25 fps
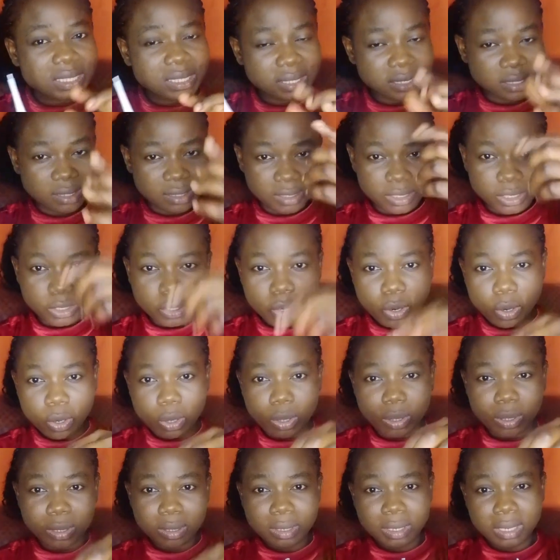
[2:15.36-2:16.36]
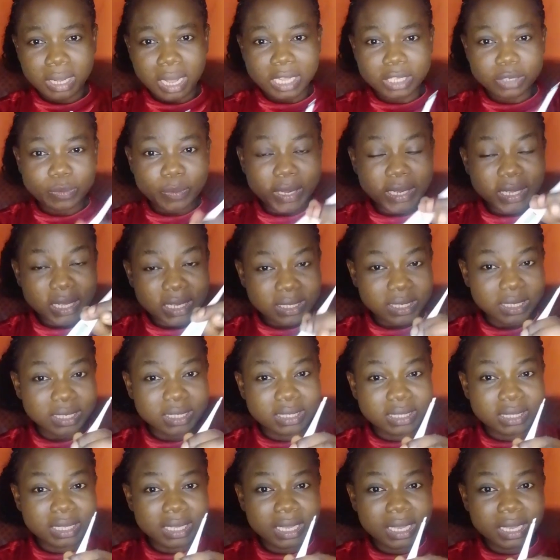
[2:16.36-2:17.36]
as me this
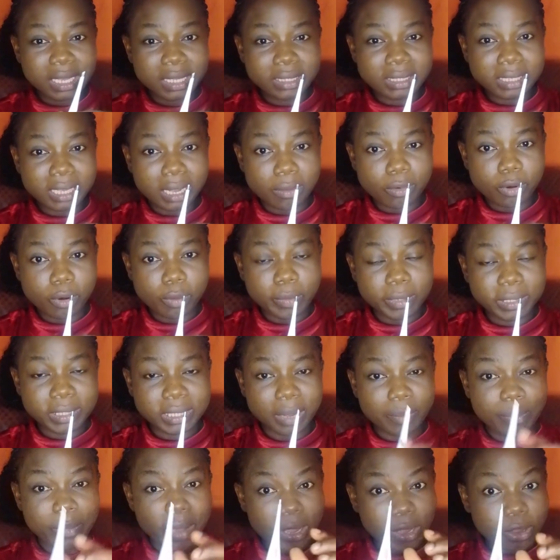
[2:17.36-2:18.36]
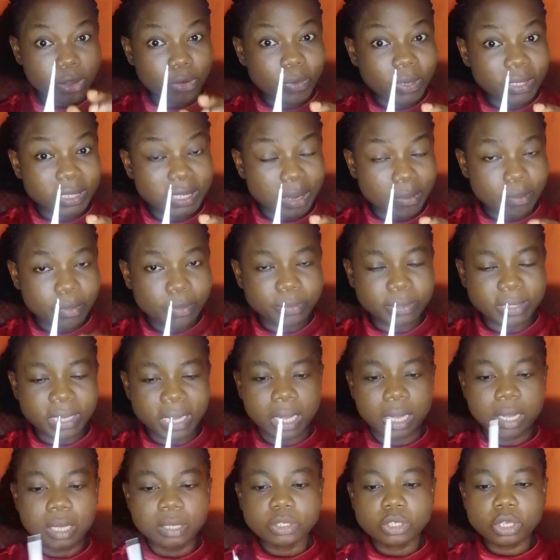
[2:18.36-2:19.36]
is the thermometer, mercury
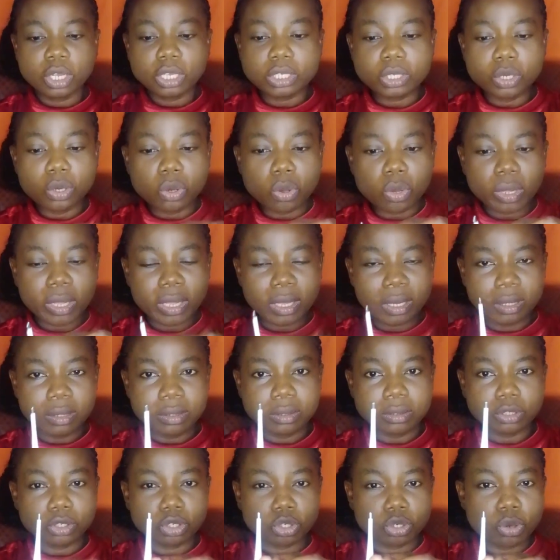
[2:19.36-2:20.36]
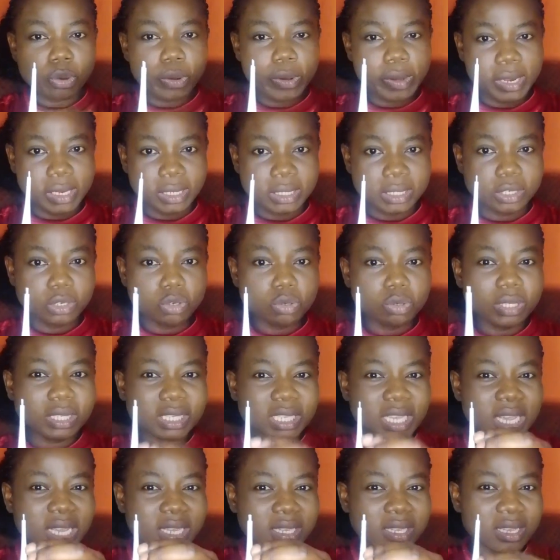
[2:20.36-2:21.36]
thermometer. Just look through it, you
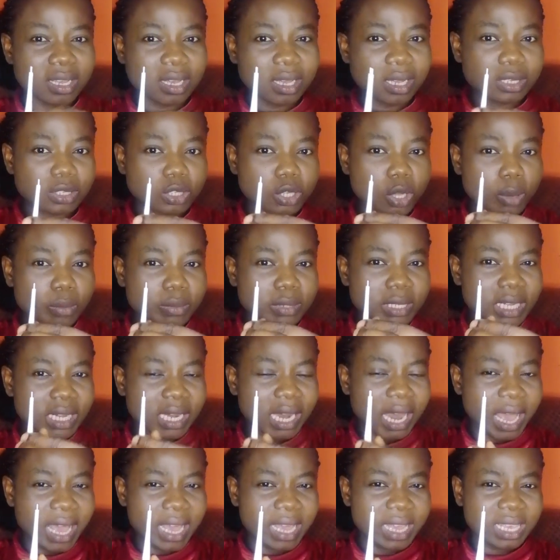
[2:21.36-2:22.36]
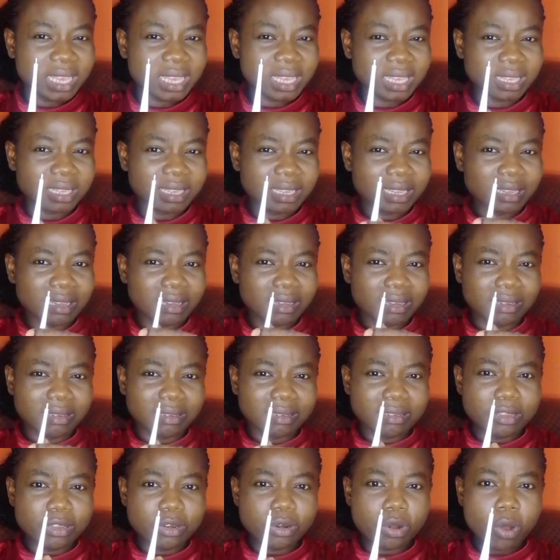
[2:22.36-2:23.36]
see something like,
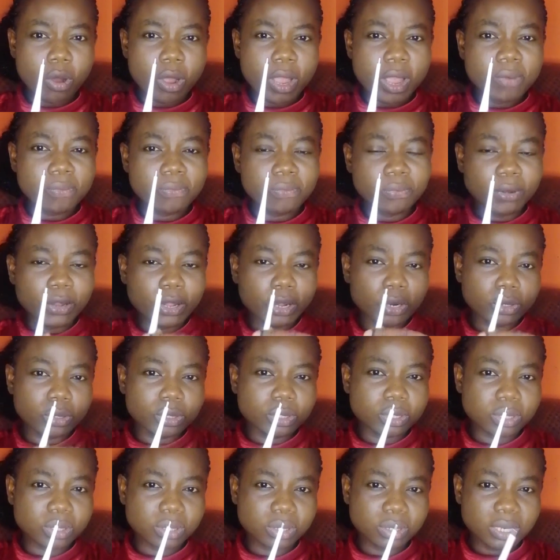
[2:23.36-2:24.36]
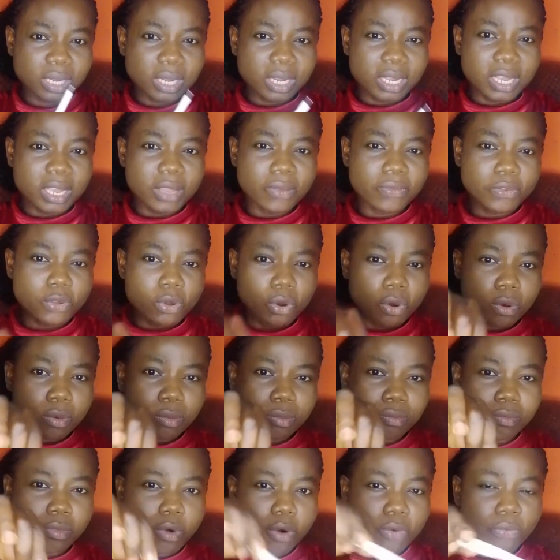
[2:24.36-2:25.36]
a fluid. If you
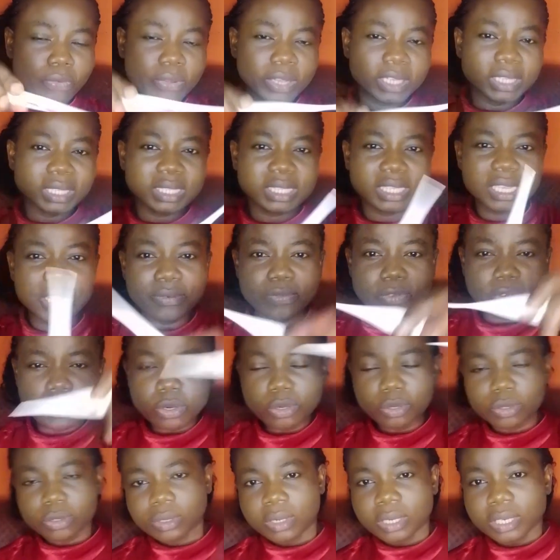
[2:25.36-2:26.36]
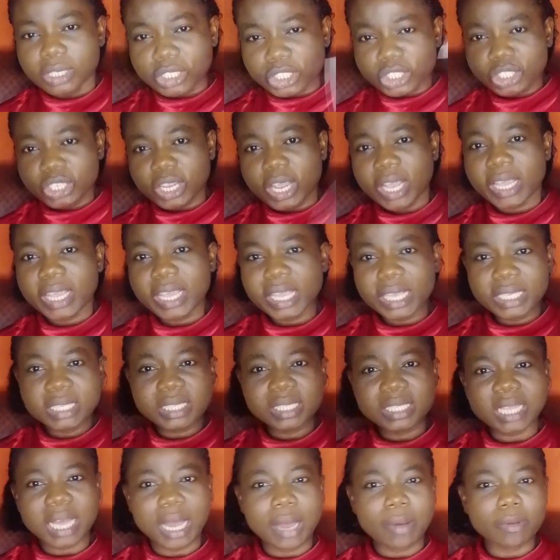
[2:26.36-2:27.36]
move it, if you shake
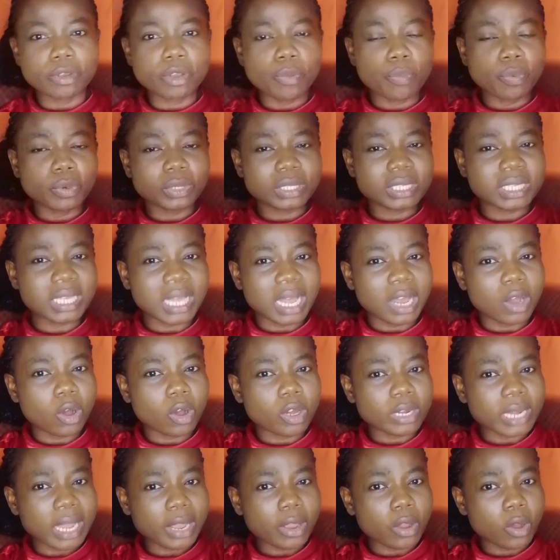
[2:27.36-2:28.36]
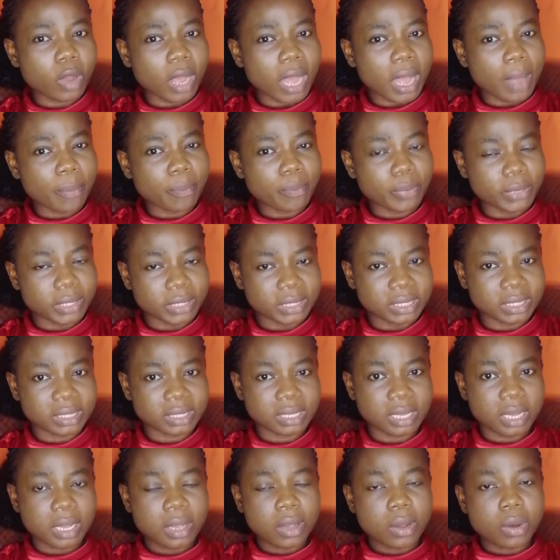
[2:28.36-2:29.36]
it and you put it under your
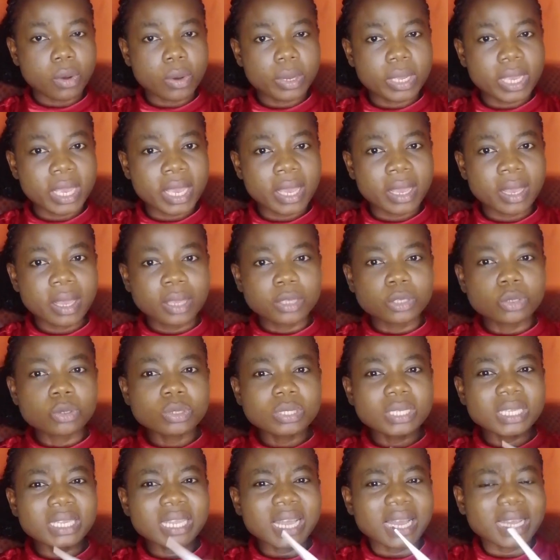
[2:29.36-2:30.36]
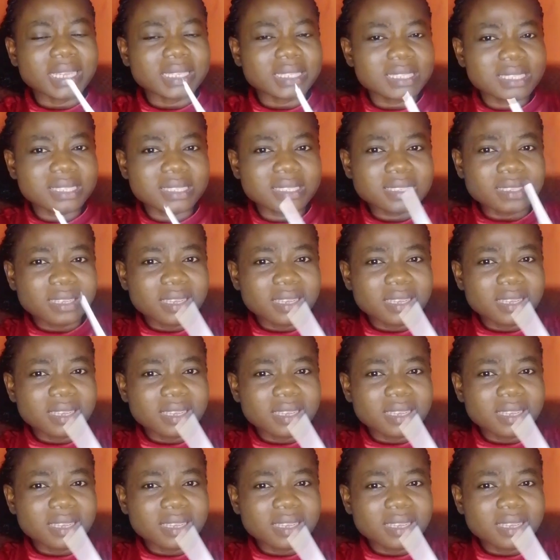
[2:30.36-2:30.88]
armpits, okay, you see that